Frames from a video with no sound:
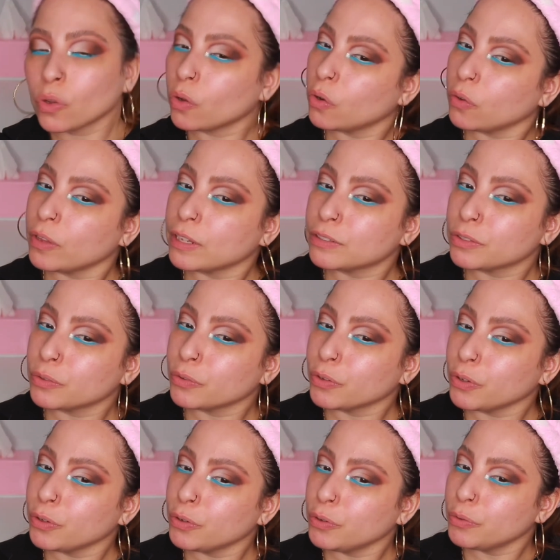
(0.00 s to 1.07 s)
Oh, that's so
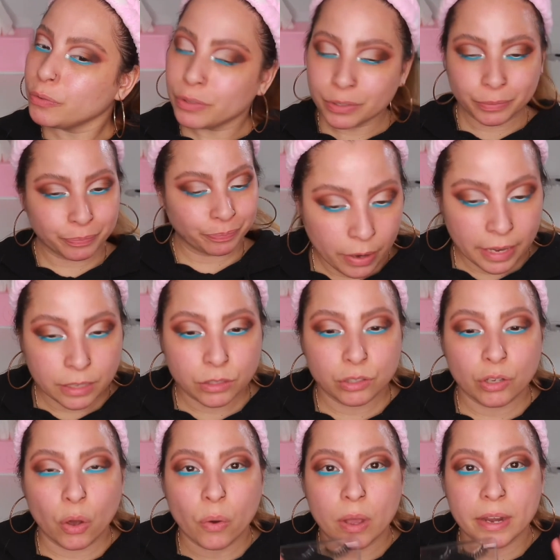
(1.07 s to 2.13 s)
cute. Okay,
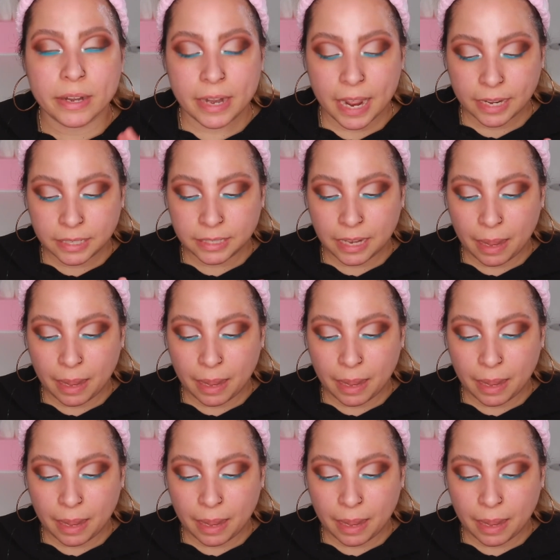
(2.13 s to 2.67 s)
so next